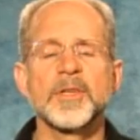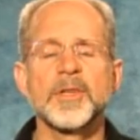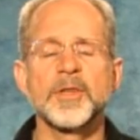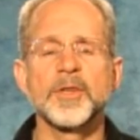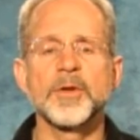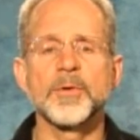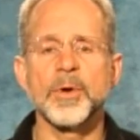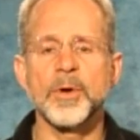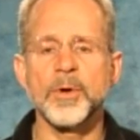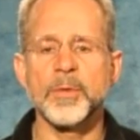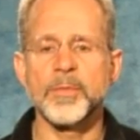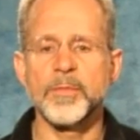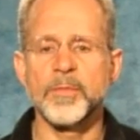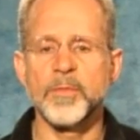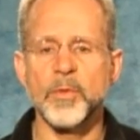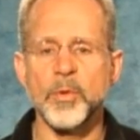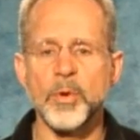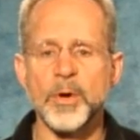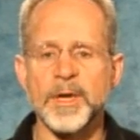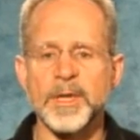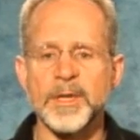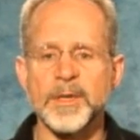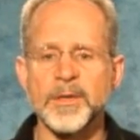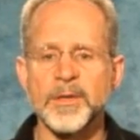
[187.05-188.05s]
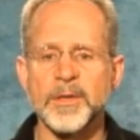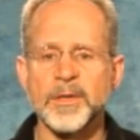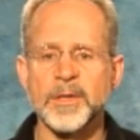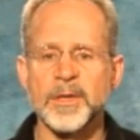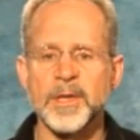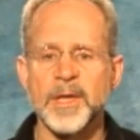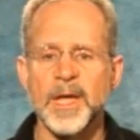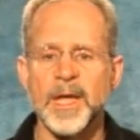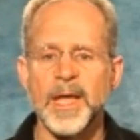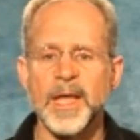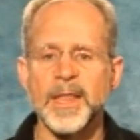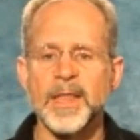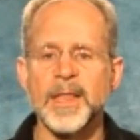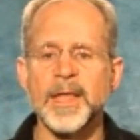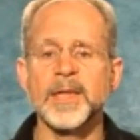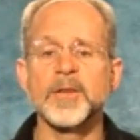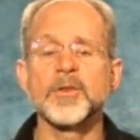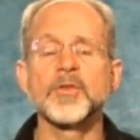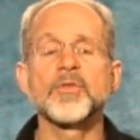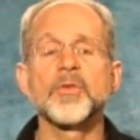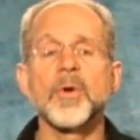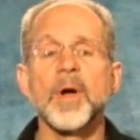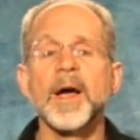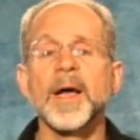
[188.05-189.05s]
in your own voice,
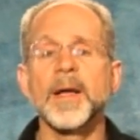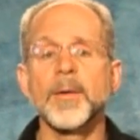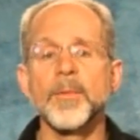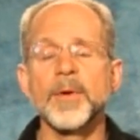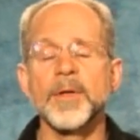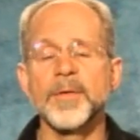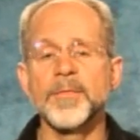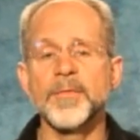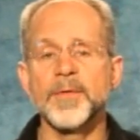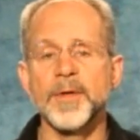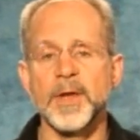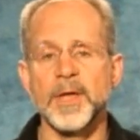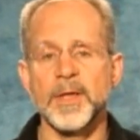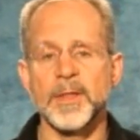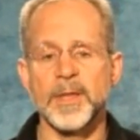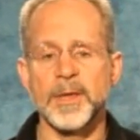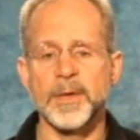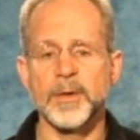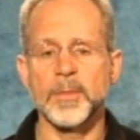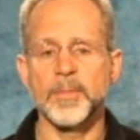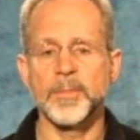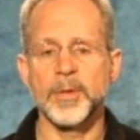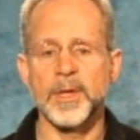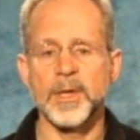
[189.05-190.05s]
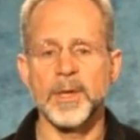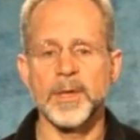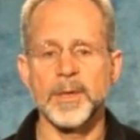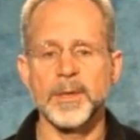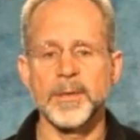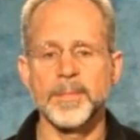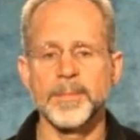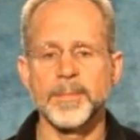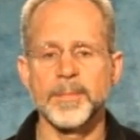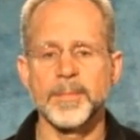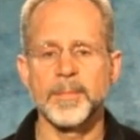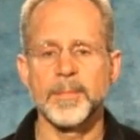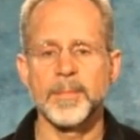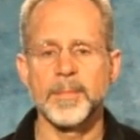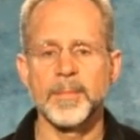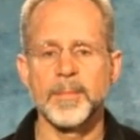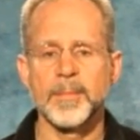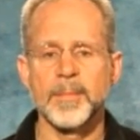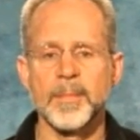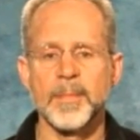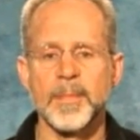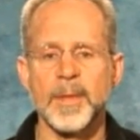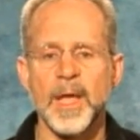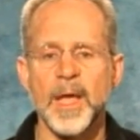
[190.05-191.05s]
then try refitting the earplug.
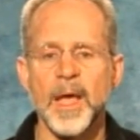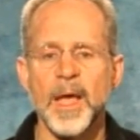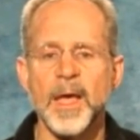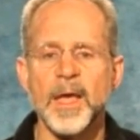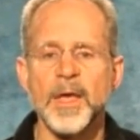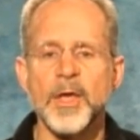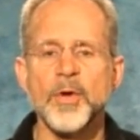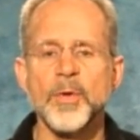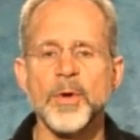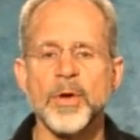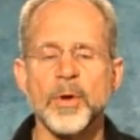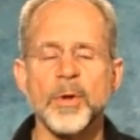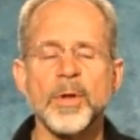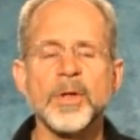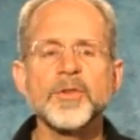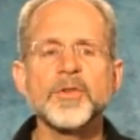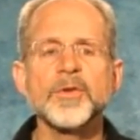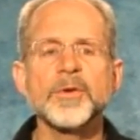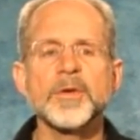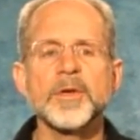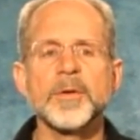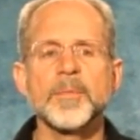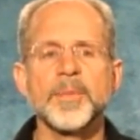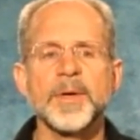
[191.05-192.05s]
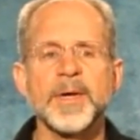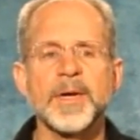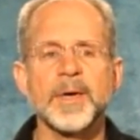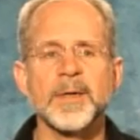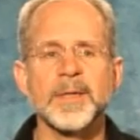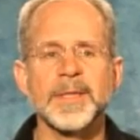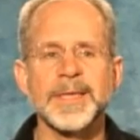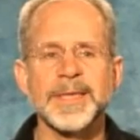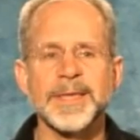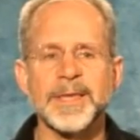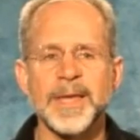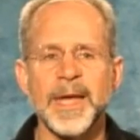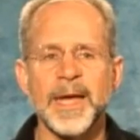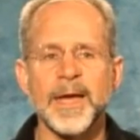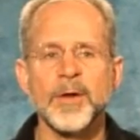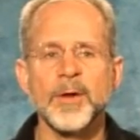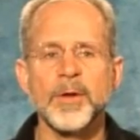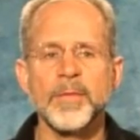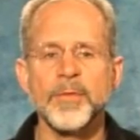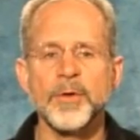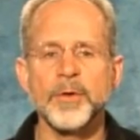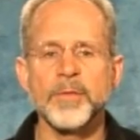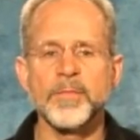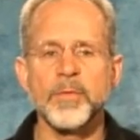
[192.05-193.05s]
You can also compare the sound
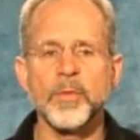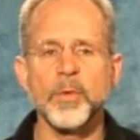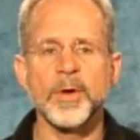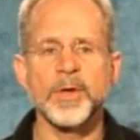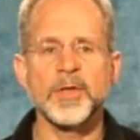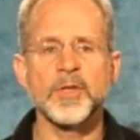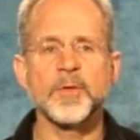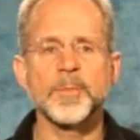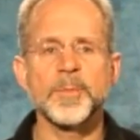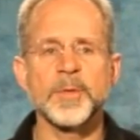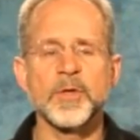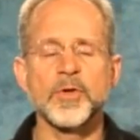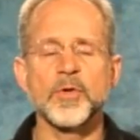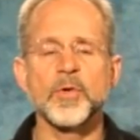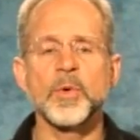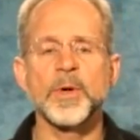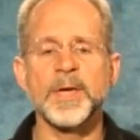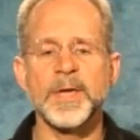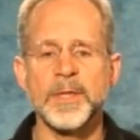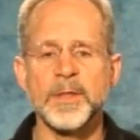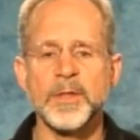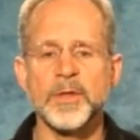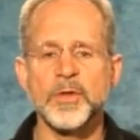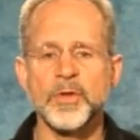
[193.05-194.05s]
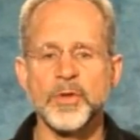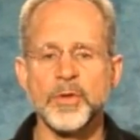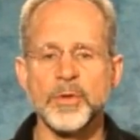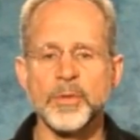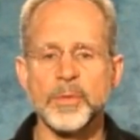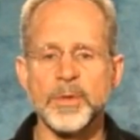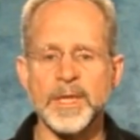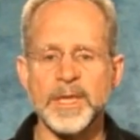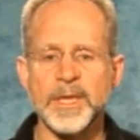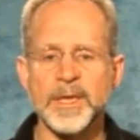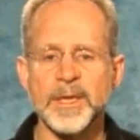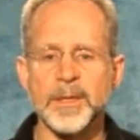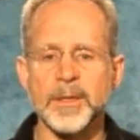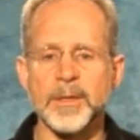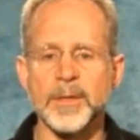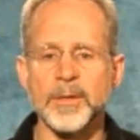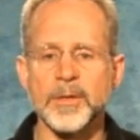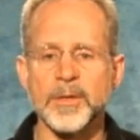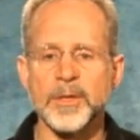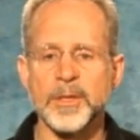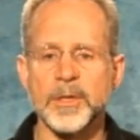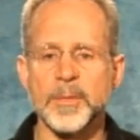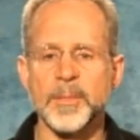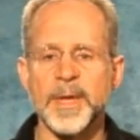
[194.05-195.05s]
of your voice between the 2
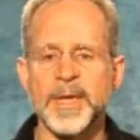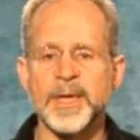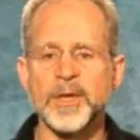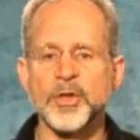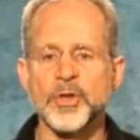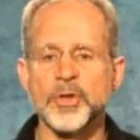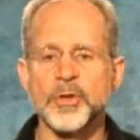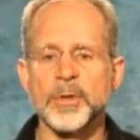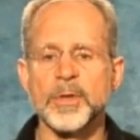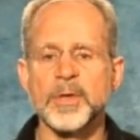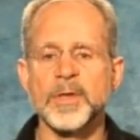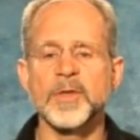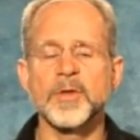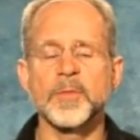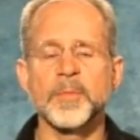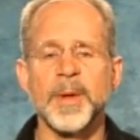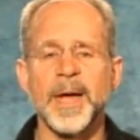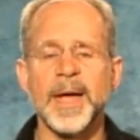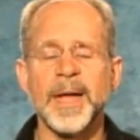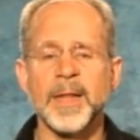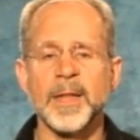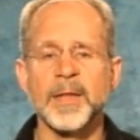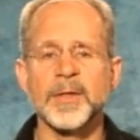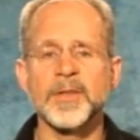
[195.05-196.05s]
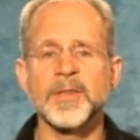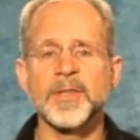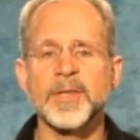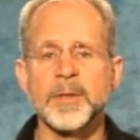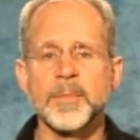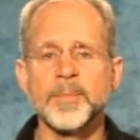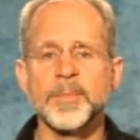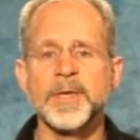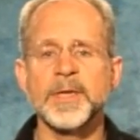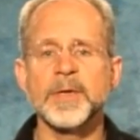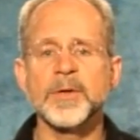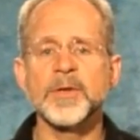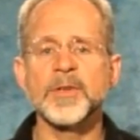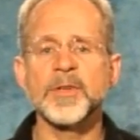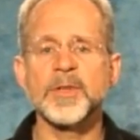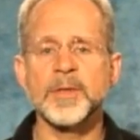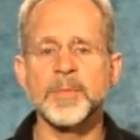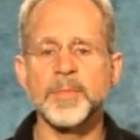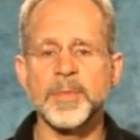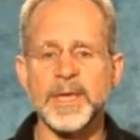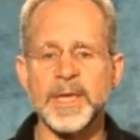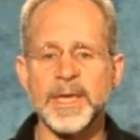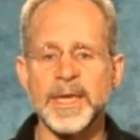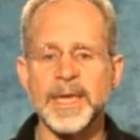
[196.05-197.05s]
ears to make sure it is balanced and appears to
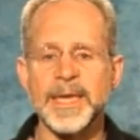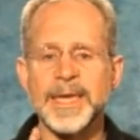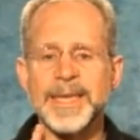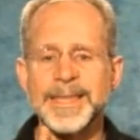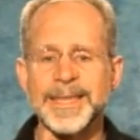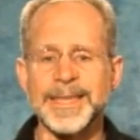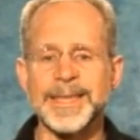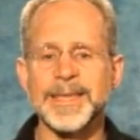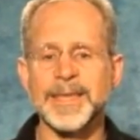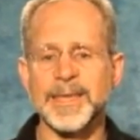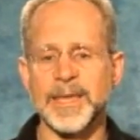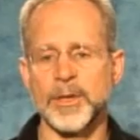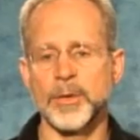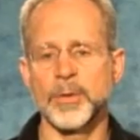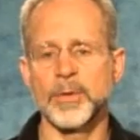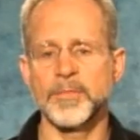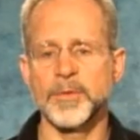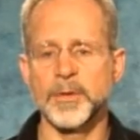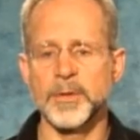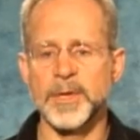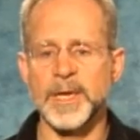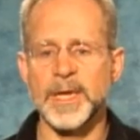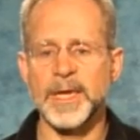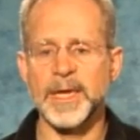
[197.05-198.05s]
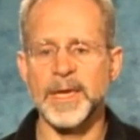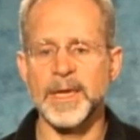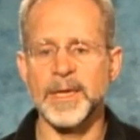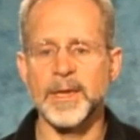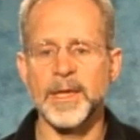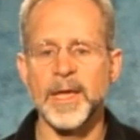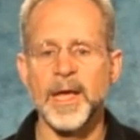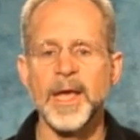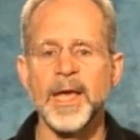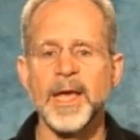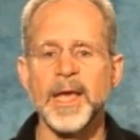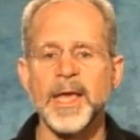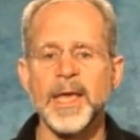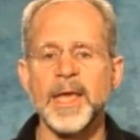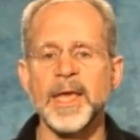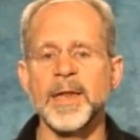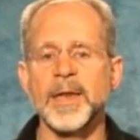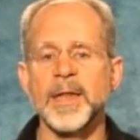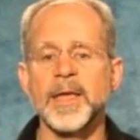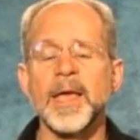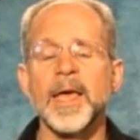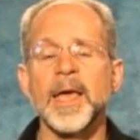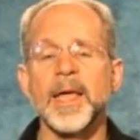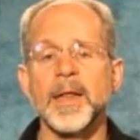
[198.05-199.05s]
be in the center of your head,
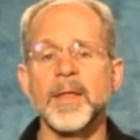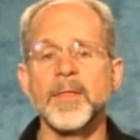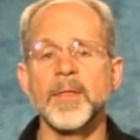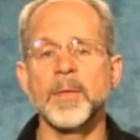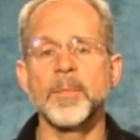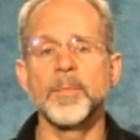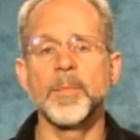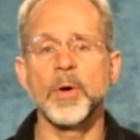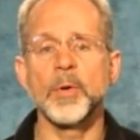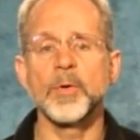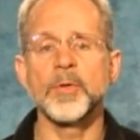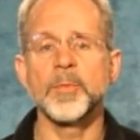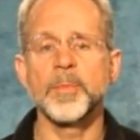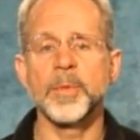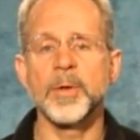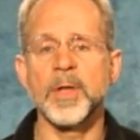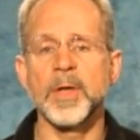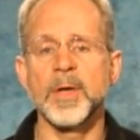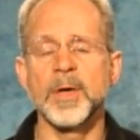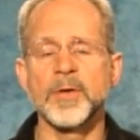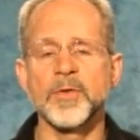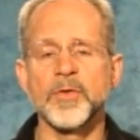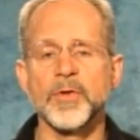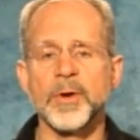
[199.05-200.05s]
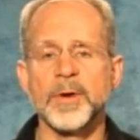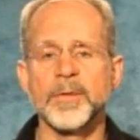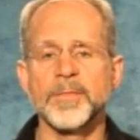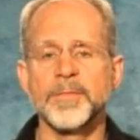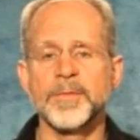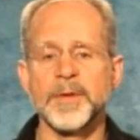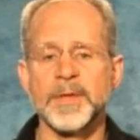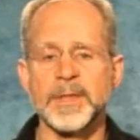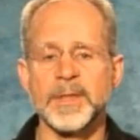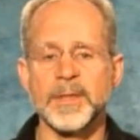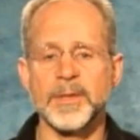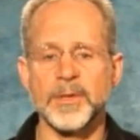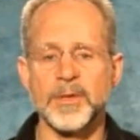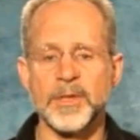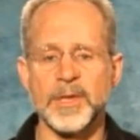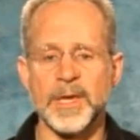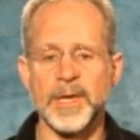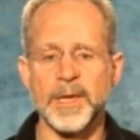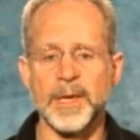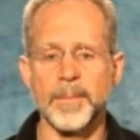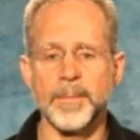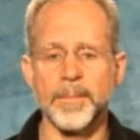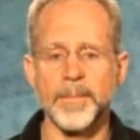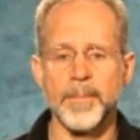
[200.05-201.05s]
indicating that both plugs are fit the
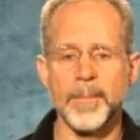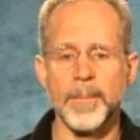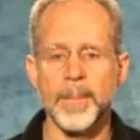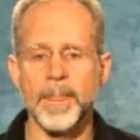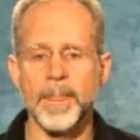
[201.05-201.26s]
same.